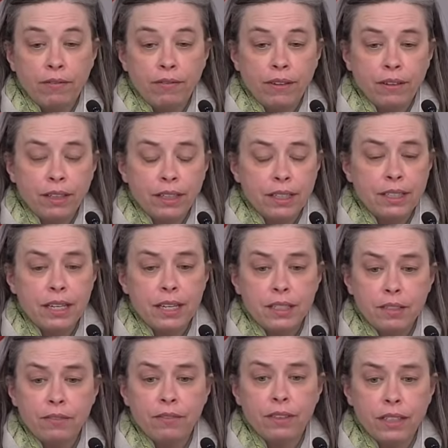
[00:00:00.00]
a fairly
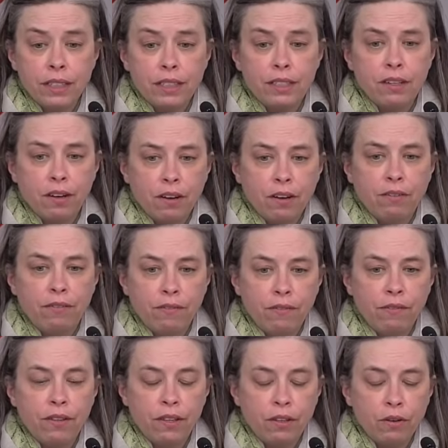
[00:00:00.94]
extensive list of
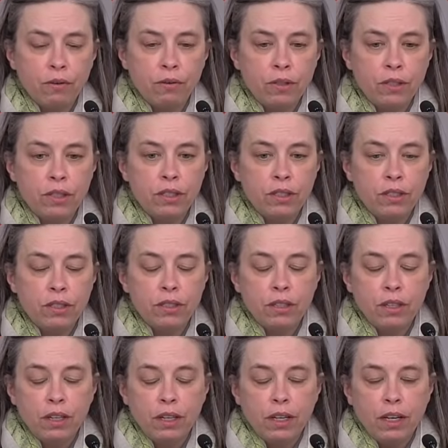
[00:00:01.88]

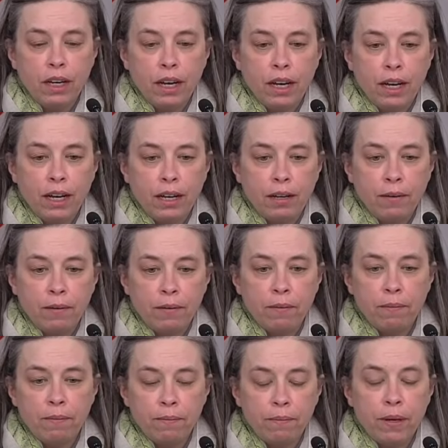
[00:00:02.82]
those
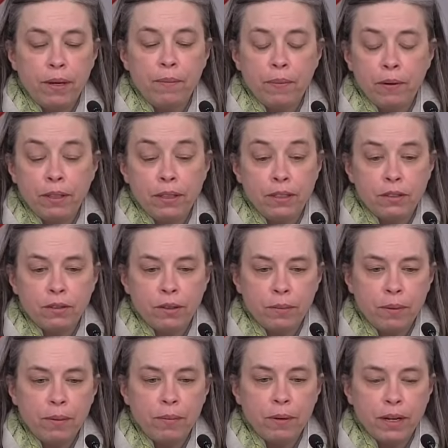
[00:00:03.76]
people, and
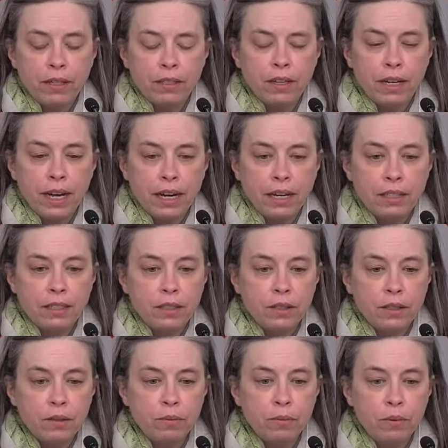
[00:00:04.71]
certainly people on
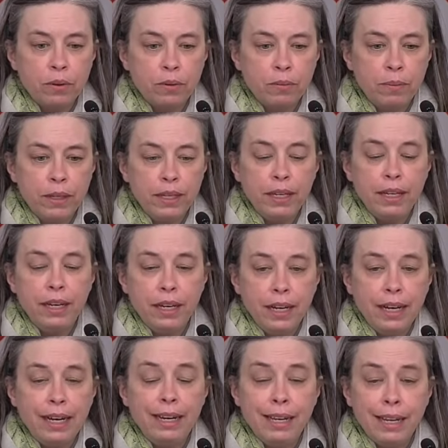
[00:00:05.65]
dialysis would
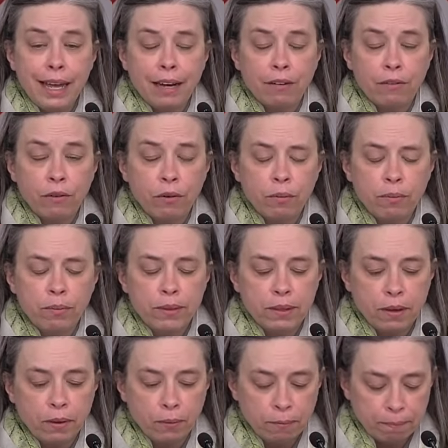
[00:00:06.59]
be in that group.
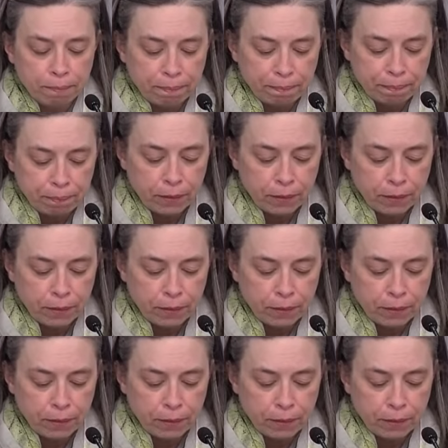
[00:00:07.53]
So